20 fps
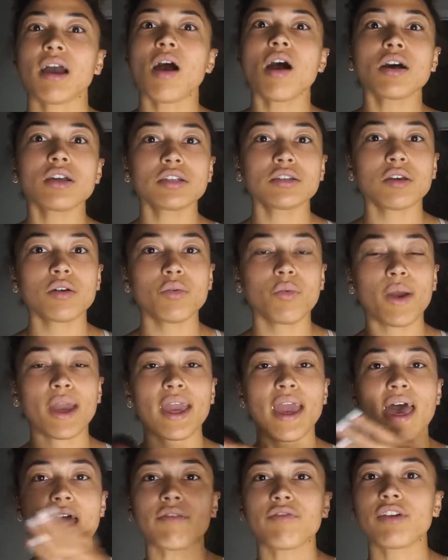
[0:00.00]
also weigh
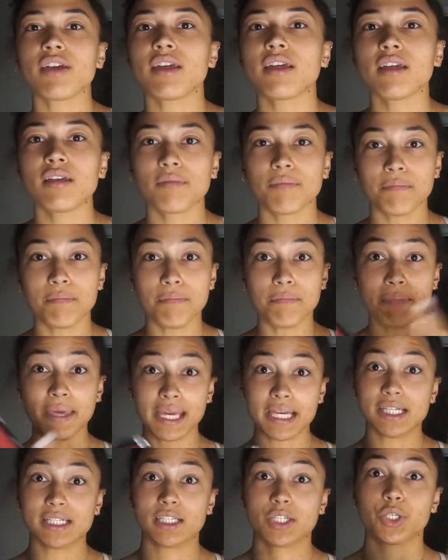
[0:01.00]
every
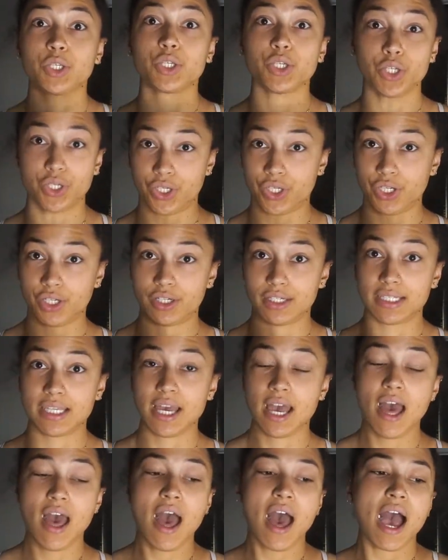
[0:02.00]
meat cooked.
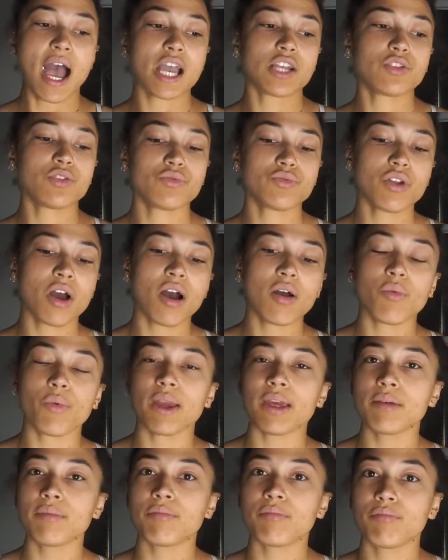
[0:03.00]
I do not
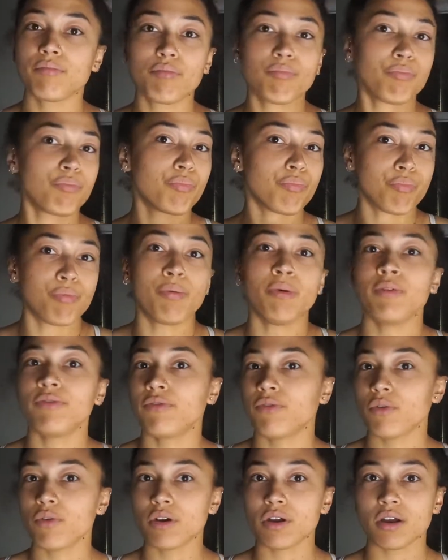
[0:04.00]
weigh
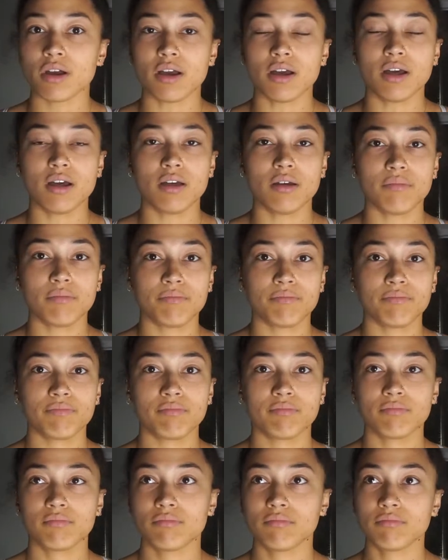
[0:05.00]
before, I
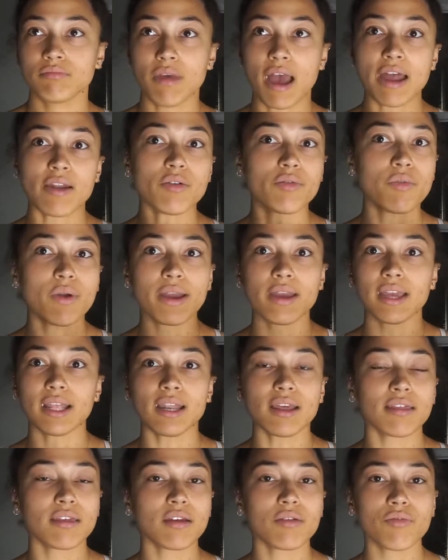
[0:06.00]
don't weigh
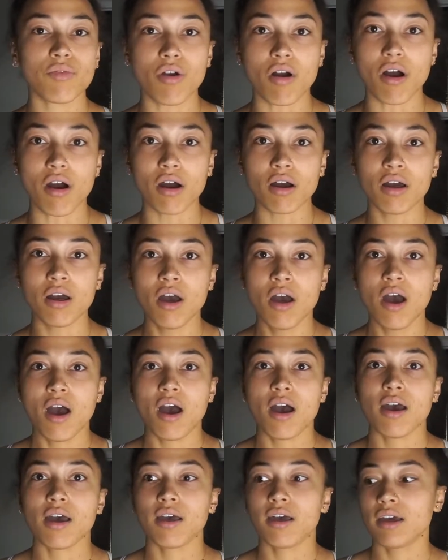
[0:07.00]
anything raw,
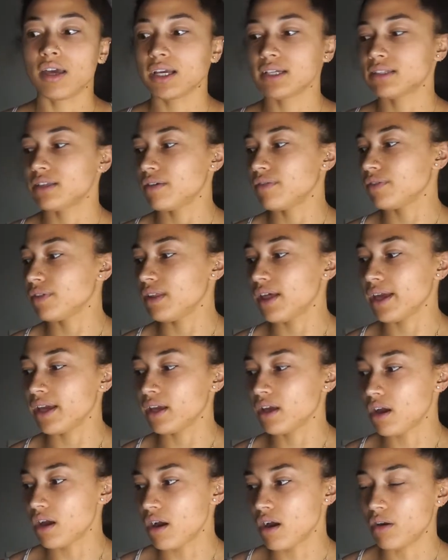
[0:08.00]
except for
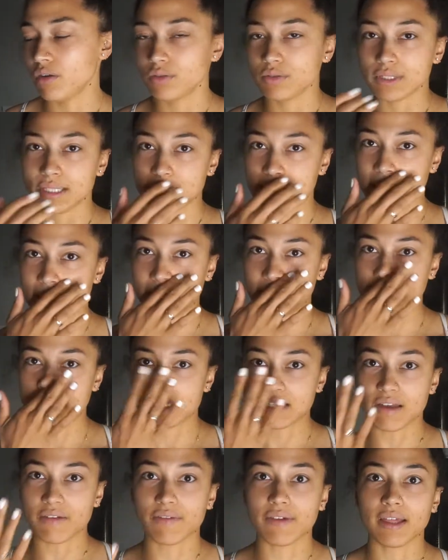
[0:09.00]
like oats and
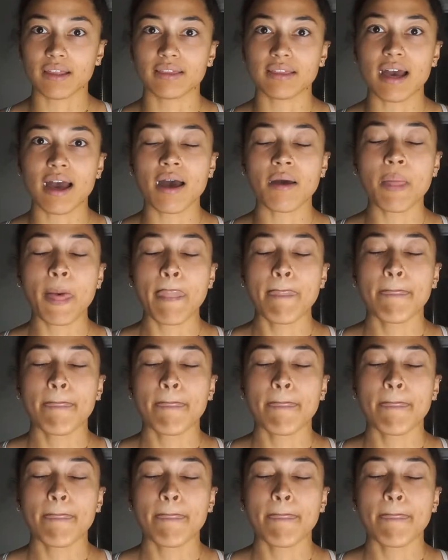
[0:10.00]
stuff like that.